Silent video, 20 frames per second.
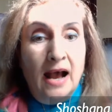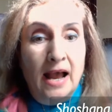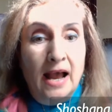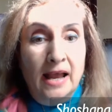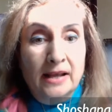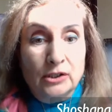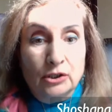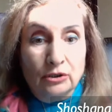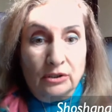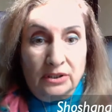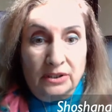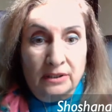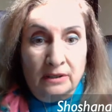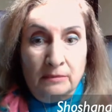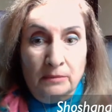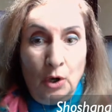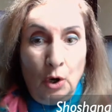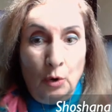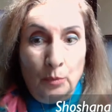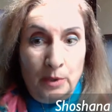I took
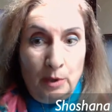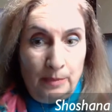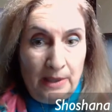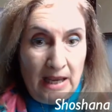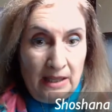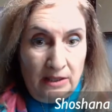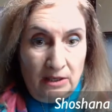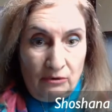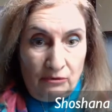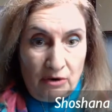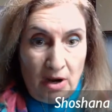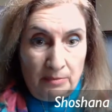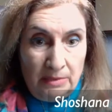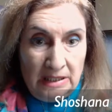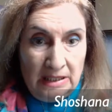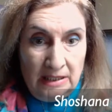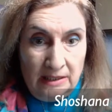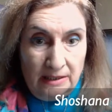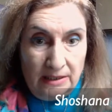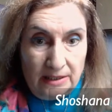some homeopathic
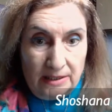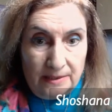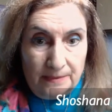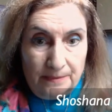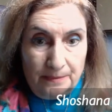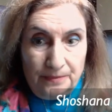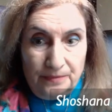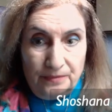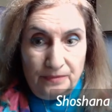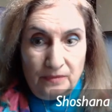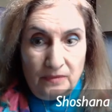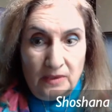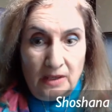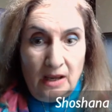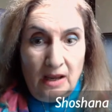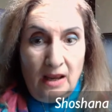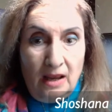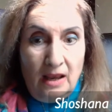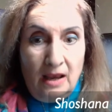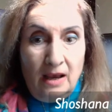remedies.
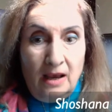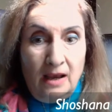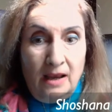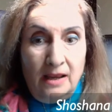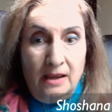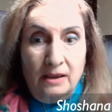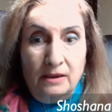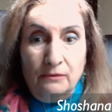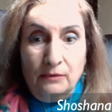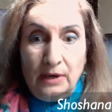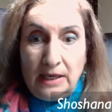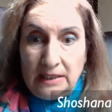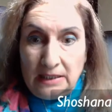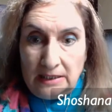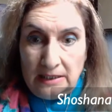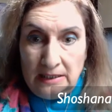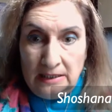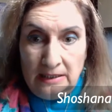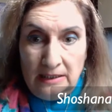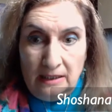I
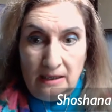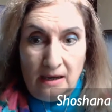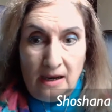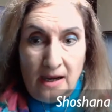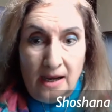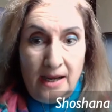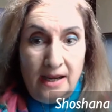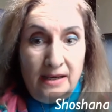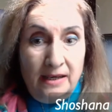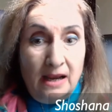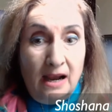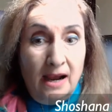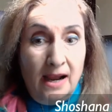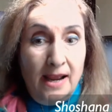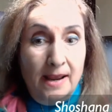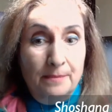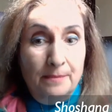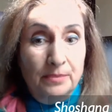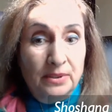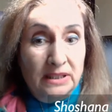rested and
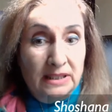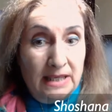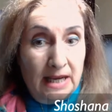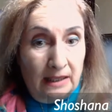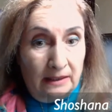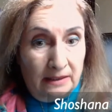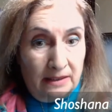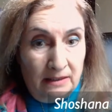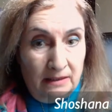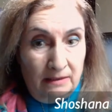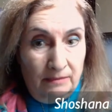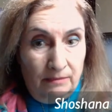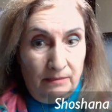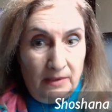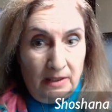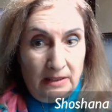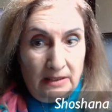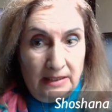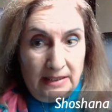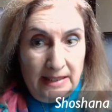I, I protected
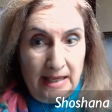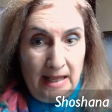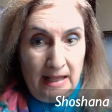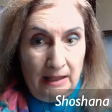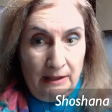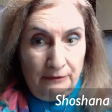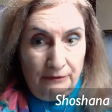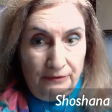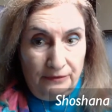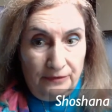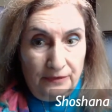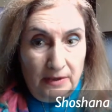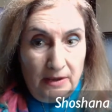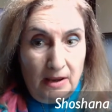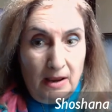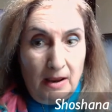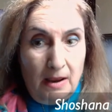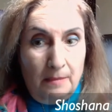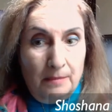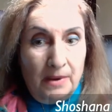myself
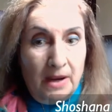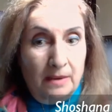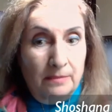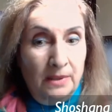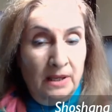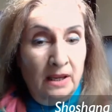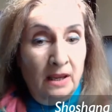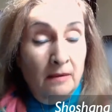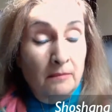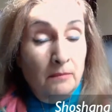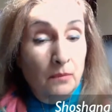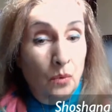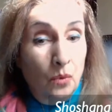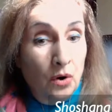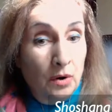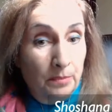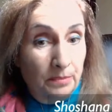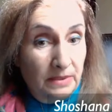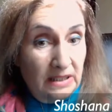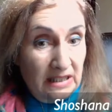by being
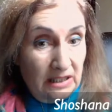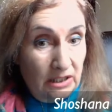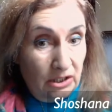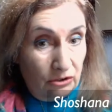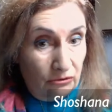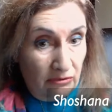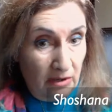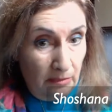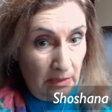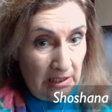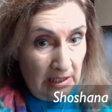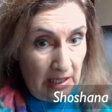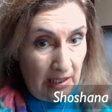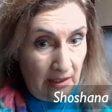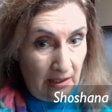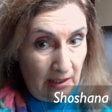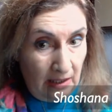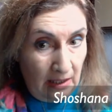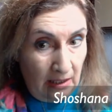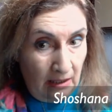more
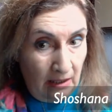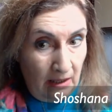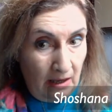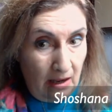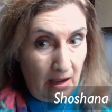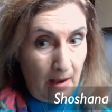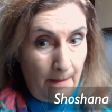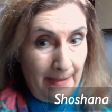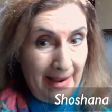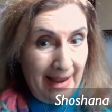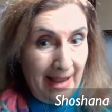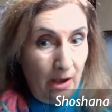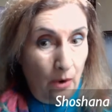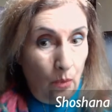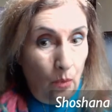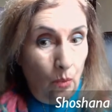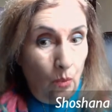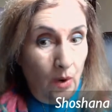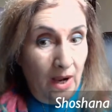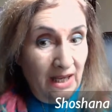discriminating
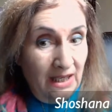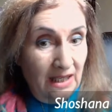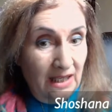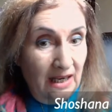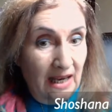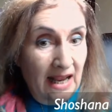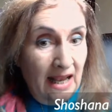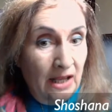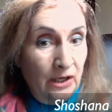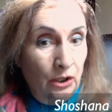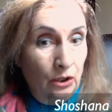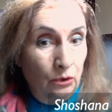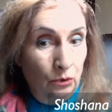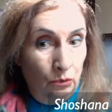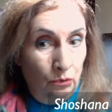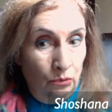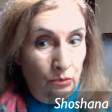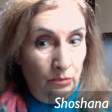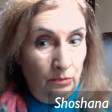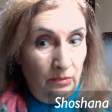about what and
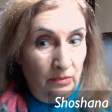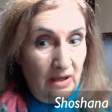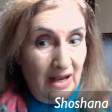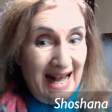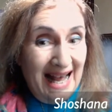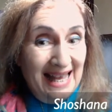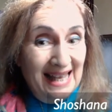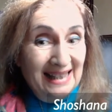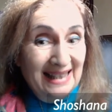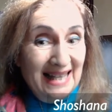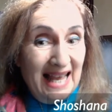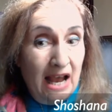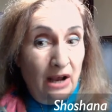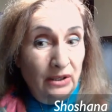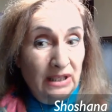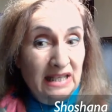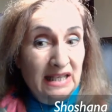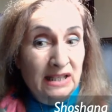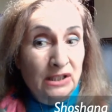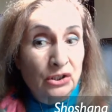whom I
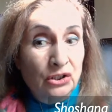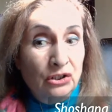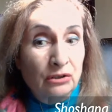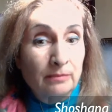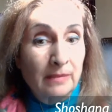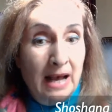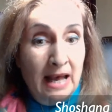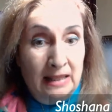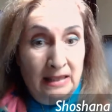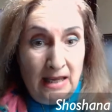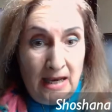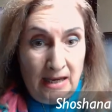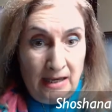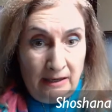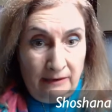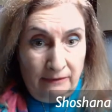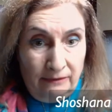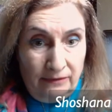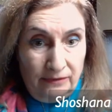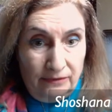allow into my
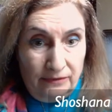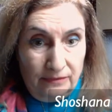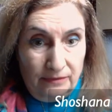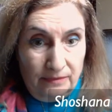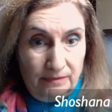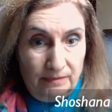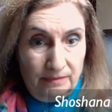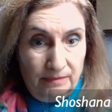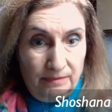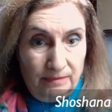life.